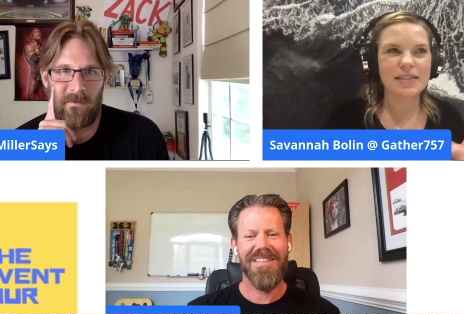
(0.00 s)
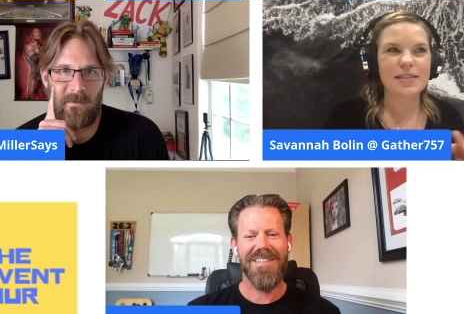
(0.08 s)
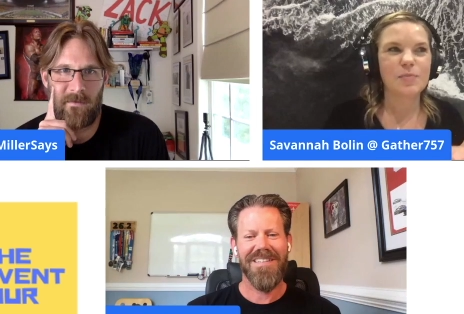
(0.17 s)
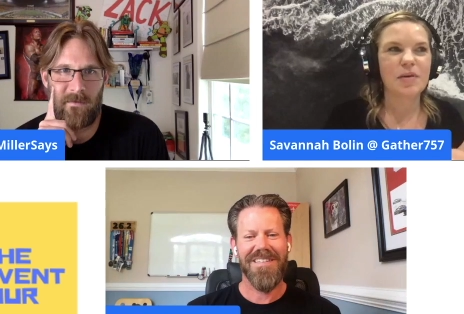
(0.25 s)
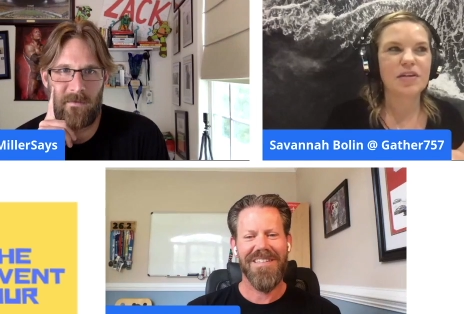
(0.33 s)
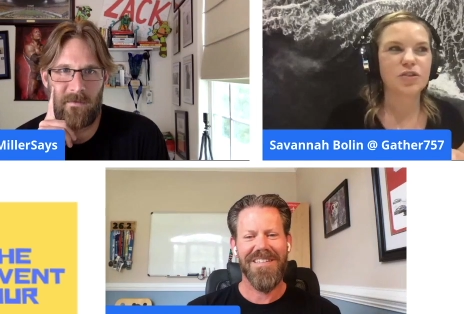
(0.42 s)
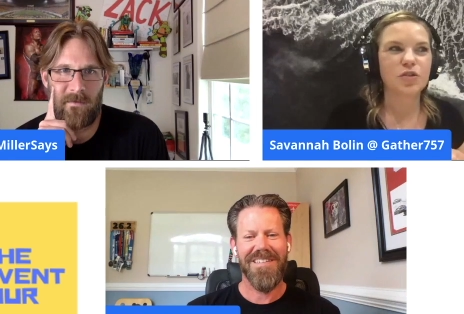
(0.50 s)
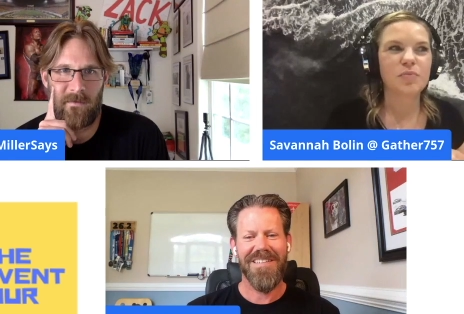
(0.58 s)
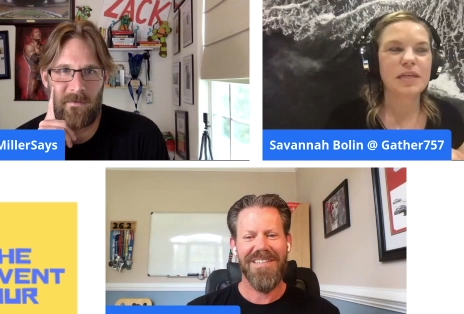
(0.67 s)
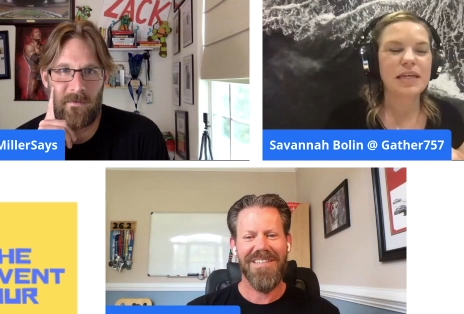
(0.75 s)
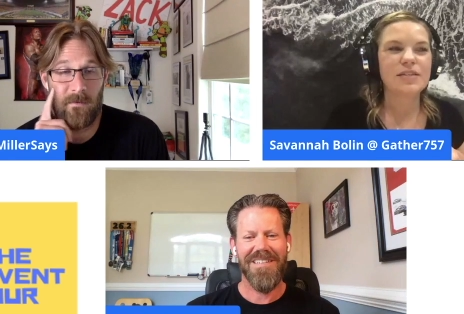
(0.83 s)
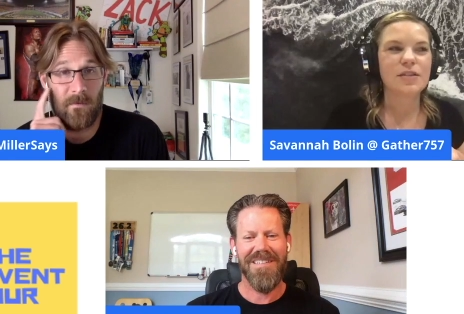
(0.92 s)
Speaker 1: us special
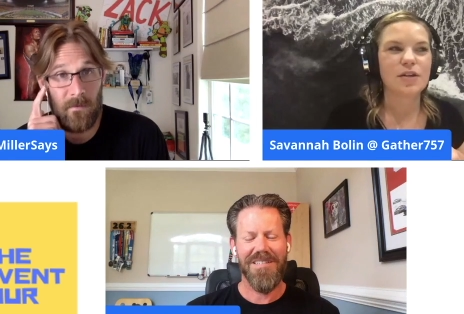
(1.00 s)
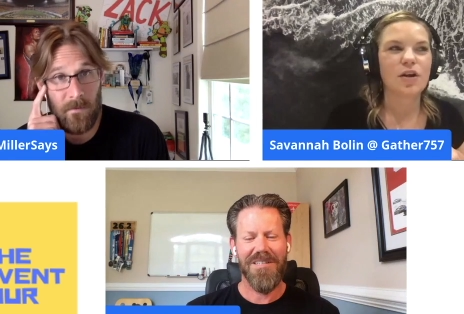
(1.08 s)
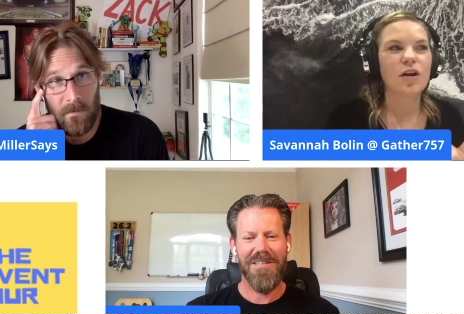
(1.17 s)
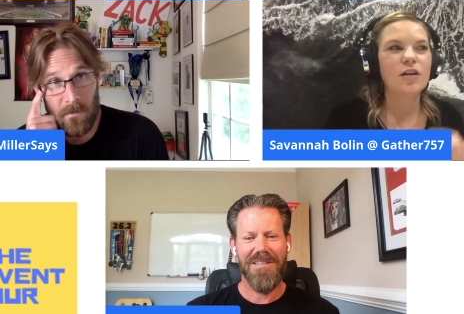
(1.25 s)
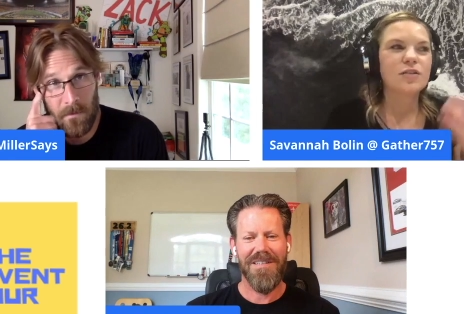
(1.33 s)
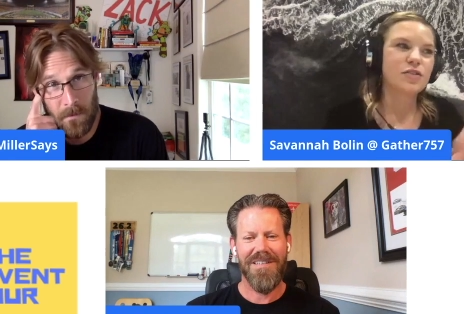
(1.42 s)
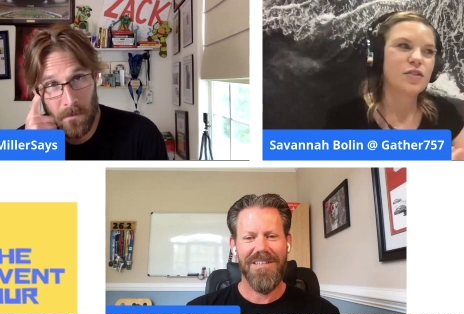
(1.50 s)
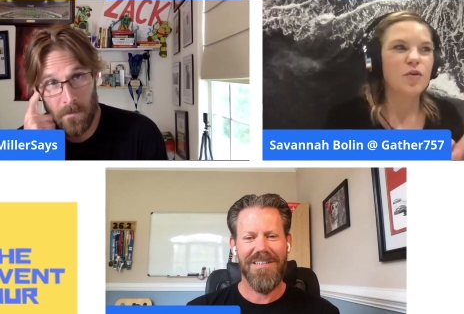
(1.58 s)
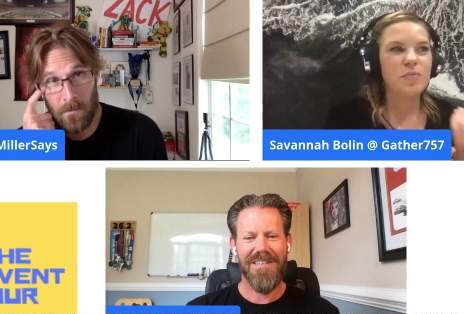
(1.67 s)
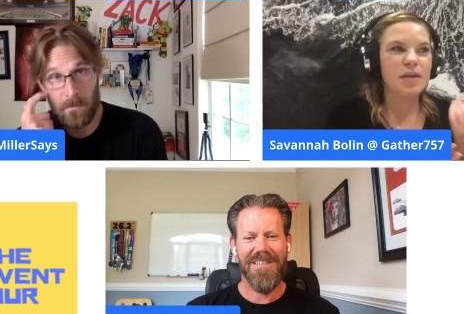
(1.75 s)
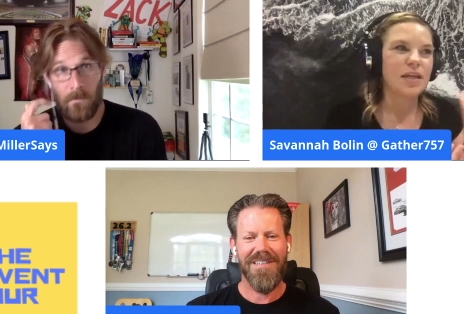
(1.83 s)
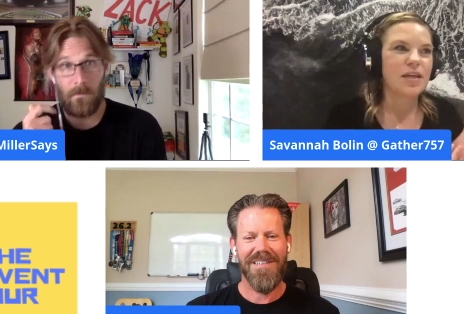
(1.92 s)
because there are so
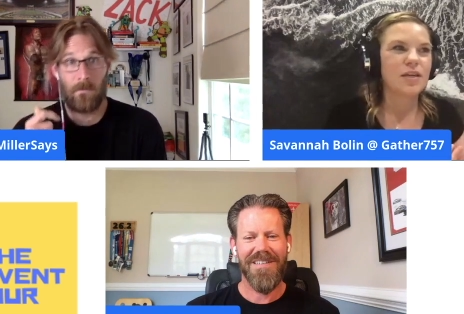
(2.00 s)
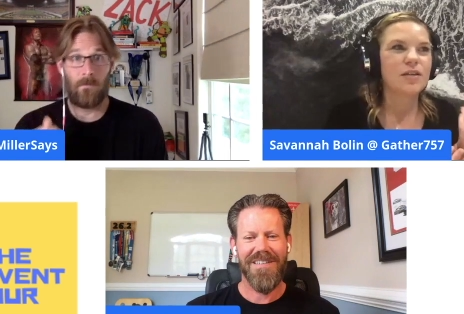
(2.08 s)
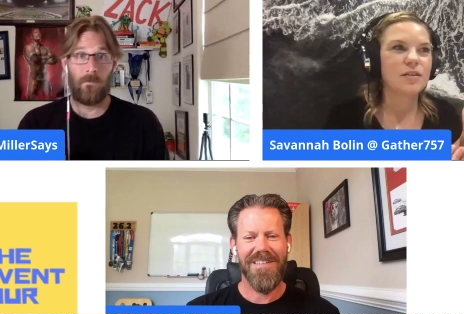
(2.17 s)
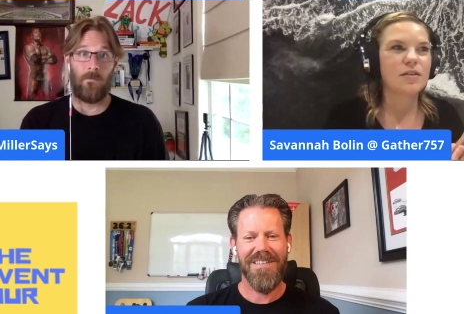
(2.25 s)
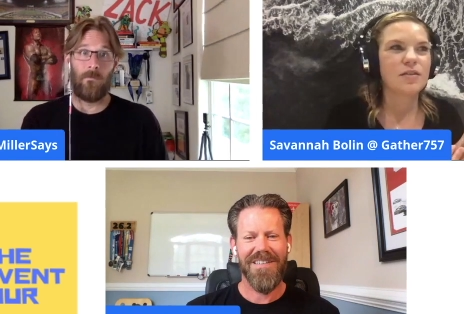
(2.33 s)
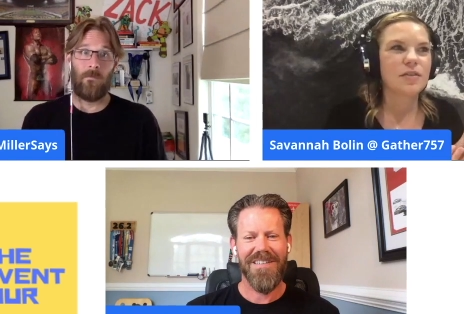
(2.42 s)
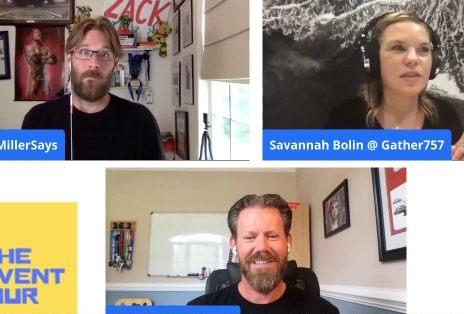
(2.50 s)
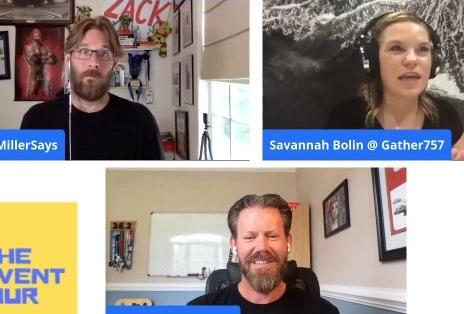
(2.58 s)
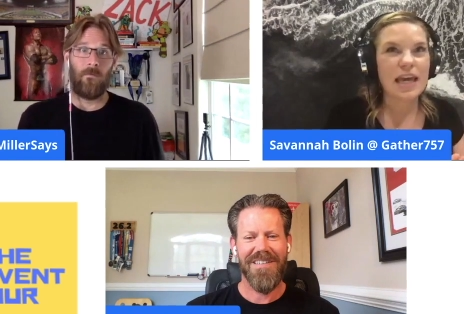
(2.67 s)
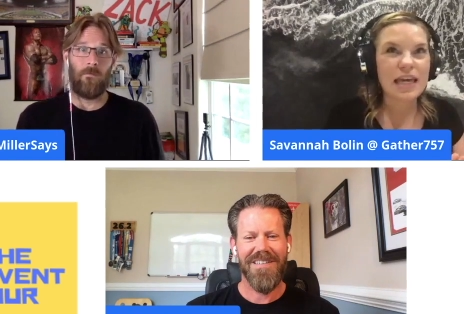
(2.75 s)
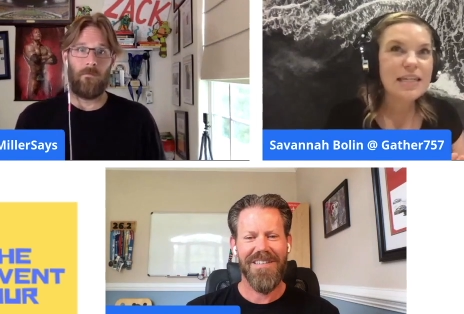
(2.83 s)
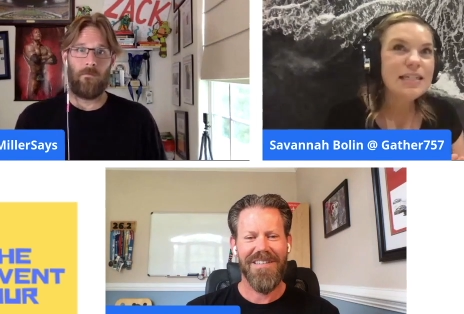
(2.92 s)
many
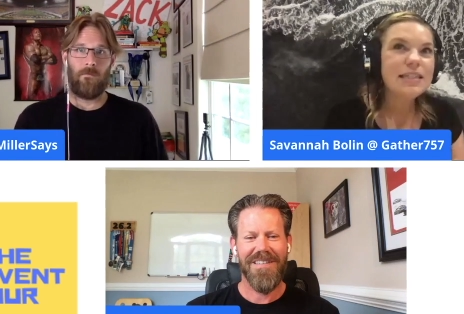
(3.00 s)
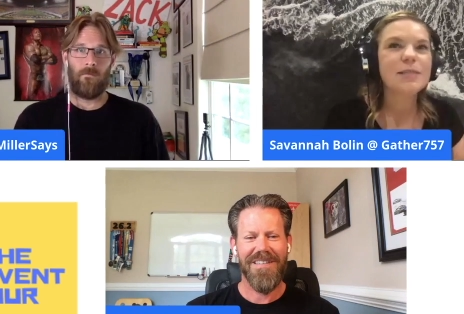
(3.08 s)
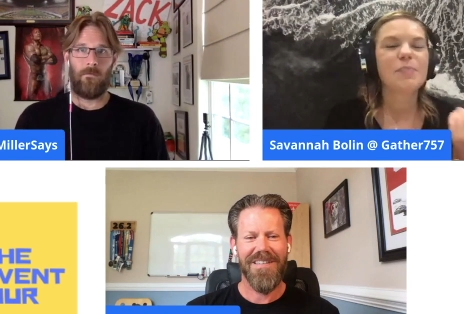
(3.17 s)
things.